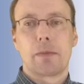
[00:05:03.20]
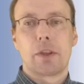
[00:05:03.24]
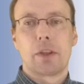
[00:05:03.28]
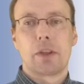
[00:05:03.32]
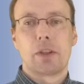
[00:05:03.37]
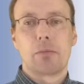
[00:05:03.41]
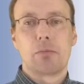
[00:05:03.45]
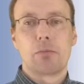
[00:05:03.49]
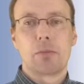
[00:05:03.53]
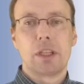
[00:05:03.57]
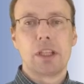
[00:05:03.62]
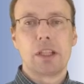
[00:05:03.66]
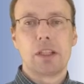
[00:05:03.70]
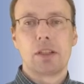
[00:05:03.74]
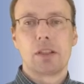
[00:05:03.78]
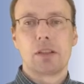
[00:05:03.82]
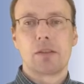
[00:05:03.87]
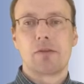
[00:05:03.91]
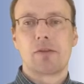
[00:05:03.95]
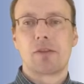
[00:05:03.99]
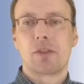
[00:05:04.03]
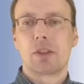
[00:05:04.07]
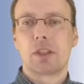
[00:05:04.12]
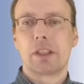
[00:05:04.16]
median
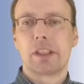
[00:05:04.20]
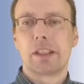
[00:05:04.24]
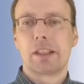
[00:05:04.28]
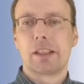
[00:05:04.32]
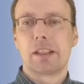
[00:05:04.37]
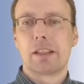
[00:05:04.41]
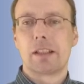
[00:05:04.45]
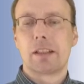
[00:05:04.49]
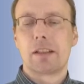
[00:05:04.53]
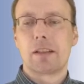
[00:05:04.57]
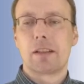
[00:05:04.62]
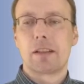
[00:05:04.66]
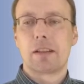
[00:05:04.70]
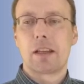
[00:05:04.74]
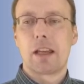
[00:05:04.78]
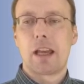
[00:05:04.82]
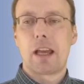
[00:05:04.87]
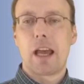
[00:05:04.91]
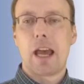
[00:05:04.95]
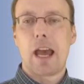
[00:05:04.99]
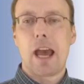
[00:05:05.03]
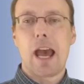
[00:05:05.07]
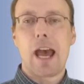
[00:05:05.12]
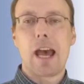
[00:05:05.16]
for the
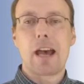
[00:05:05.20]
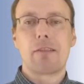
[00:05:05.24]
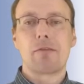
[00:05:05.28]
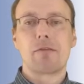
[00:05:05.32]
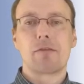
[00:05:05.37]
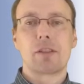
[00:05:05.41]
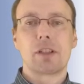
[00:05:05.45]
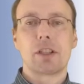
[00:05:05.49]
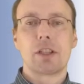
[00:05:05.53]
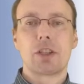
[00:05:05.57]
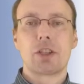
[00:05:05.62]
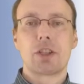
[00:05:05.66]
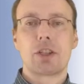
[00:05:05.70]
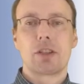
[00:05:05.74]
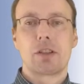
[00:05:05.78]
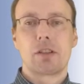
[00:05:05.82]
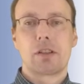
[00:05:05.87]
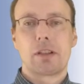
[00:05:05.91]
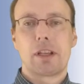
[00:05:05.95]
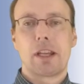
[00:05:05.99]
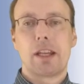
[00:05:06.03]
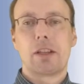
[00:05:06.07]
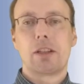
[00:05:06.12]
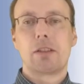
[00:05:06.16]
average
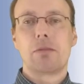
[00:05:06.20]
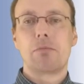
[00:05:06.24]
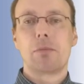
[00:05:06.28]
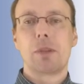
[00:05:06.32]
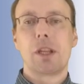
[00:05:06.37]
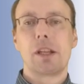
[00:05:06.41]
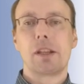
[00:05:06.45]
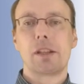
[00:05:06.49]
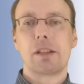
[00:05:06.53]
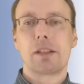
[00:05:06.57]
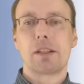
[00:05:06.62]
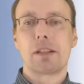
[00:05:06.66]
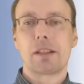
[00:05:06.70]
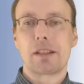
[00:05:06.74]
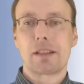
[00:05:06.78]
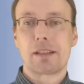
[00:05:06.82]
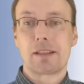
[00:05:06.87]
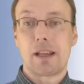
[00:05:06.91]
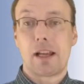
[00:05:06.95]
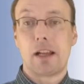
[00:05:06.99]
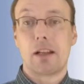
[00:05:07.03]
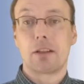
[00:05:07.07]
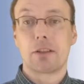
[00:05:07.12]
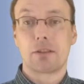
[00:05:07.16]
and the median
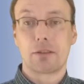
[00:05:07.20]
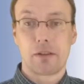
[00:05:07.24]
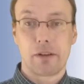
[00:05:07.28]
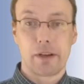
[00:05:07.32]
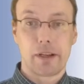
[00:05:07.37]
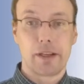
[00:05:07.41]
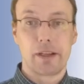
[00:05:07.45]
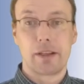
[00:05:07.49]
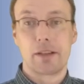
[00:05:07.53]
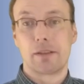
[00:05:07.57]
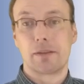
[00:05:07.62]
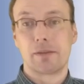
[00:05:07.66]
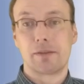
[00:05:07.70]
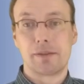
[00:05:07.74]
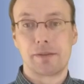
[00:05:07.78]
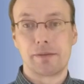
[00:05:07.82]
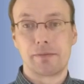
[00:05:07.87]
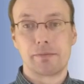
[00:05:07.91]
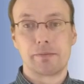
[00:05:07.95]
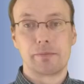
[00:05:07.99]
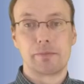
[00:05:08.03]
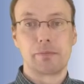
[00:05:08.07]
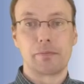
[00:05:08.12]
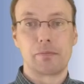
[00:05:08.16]
salary of
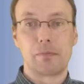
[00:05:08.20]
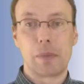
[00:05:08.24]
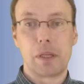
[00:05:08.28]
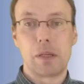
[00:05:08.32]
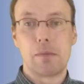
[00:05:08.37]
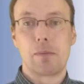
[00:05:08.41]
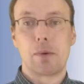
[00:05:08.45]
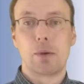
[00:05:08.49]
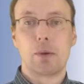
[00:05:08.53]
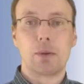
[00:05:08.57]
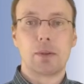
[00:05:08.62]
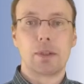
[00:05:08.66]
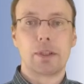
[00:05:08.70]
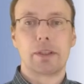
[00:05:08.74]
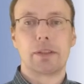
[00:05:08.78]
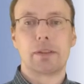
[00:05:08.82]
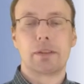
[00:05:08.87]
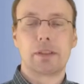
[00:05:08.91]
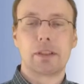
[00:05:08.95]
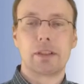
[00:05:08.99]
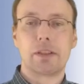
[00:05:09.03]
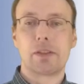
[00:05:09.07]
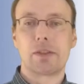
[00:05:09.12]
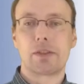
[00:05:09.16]
people in
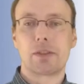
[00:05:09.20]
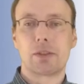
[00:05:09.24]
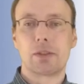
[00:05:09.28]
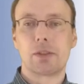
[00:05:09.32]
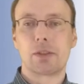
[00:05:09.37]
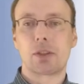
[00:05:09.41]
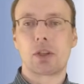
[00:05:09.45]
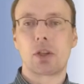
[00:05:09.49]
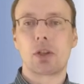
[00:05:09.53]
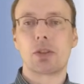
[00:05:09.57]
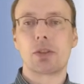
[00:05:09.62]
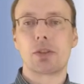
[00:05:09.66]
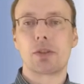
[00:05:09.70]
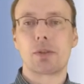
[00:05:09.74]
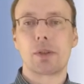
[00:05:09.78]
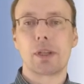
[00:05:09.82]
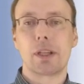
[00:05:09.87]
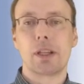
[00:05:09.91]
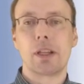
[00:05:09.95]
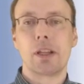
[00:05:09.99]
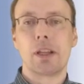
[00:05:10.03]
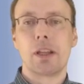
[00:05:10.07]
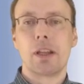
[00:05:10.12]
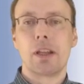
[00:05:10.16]
a certain country,
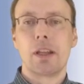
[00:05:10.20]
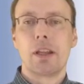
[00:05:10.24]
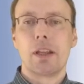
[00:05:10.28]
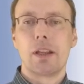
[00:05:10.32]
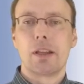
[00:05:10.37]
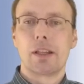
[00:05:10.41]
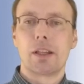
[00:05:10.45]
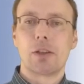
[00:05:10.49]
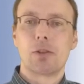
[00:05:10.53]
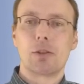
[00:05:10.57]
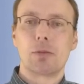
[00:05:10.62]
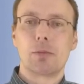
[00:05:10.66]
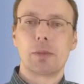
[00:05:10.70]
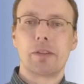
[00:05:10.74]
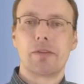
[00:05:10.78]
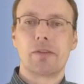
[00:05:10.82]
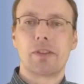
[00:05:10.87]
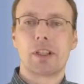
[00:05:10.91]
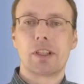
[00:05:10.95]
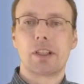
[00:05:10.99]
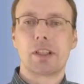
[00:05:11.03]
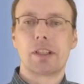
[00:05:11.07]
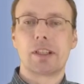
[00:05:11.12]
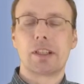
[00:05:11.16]
they will be
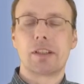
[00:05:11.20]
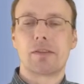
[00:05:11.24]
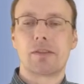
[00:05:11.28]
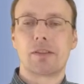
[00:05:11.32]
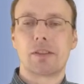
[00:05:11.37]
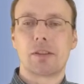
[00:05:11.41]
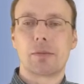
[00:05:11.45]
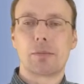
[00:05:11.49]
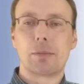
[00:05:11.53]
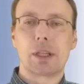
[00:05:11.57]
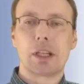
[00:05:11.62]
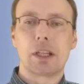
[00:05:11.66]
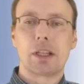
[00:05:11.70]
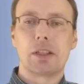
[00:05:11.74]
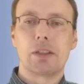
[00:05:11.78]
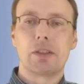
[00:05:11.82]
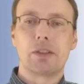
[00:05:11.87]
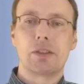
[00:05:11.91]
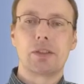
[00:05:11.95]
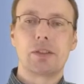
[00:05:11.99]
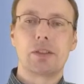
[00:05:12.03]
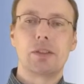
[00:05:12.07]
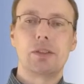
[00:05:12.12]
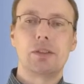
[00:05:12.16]
very different
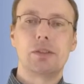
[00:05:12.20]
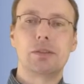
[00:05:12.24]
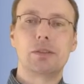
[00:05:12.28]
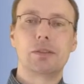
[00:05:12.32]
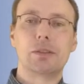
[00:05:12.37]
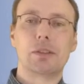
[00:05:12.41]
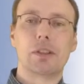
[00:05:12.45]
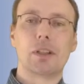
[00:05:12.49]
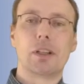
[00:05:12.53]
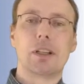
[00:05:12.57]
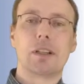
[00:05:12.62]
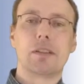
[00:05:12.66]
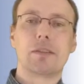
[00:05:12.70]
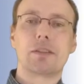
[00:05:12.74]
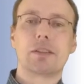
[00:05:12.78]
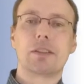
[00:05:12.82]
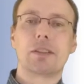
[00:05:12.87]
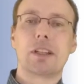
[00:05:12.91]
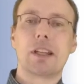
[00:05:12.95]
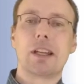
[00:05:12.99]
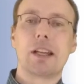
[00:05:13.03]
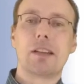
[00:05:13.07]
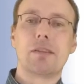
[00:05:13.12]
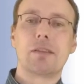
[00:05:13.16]
because you often
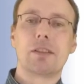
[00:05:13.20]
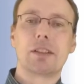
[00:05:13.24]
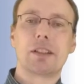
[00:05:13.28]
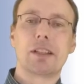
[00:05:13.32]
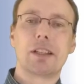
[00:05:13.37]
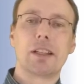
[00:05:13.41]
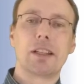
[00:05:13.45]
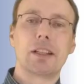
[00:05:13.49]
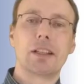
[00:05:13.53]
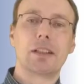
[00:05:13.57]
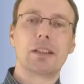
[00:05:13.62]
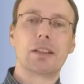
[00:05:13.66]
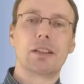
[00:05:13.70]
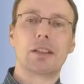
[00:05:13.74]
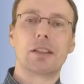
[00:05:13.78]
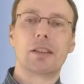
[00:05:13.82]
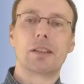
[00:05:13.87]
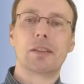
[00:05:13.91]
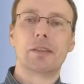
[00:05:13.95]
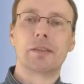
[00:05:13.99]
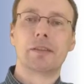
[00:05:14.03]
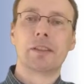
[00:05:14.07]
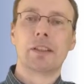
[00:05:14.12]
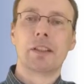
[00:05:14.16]
have a tale
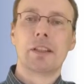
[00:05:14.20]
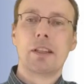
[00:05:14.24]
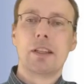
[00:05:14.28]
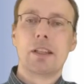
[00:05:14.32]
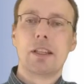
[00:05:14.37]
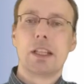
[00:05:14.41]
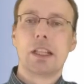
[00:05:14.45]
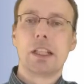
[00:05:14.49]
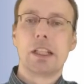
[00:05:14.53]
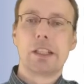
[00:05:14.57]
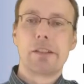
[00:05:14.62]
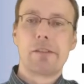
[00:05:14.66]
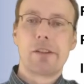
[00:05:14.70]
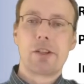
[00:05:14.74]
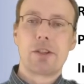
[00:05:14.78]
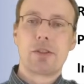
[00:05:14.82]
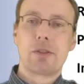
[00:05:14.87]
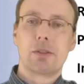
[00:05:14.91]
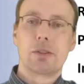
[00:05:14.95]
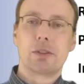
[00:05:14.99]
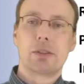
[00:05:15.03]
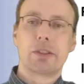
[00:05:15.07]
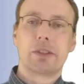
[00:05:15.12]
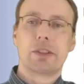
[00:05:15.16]
of
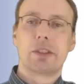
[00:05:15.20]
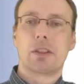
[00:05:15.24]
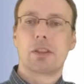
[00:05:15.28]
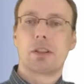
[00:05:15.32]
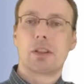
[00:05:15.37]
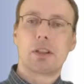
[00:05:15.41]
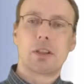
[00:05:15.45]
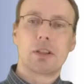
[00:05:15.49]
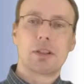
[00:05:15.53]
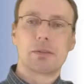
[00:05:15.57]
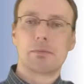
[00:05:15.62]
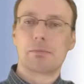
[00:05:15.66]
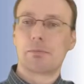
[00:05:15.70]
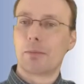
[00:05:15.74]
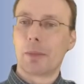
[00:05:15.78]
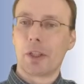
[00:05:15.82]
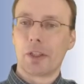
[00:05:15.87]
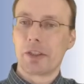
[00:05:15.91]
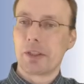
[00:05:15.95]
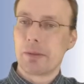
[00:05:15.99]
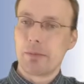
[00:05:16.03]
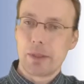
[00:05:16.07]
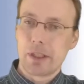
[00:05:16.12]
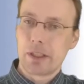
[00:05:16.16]
individuals that are
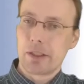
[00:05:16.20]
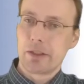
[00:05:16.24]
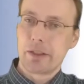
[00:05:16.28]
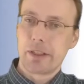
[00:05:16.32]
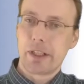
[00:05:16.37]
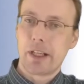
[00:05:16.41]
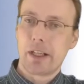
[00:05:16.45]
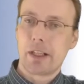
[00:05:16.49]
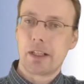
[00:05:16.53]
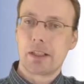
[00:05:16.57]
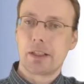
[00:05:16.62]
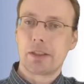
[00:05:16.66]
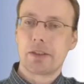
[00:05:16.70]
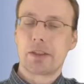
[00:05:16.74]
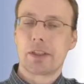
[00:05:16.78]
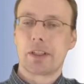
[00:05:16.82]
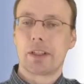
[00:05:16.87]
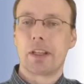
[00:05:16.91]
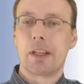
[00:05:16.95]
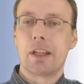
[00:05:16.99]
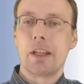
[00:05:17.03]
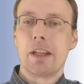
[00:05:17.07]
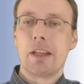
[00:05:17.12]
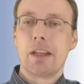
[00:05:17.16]
multimillionaires and
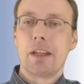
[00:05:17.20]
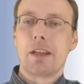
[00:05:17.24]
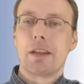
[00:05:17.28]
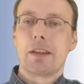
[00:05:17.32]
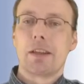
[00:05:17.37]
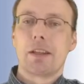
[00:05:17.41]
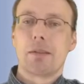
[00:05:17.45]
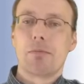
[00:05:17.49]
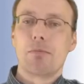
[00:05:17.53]
they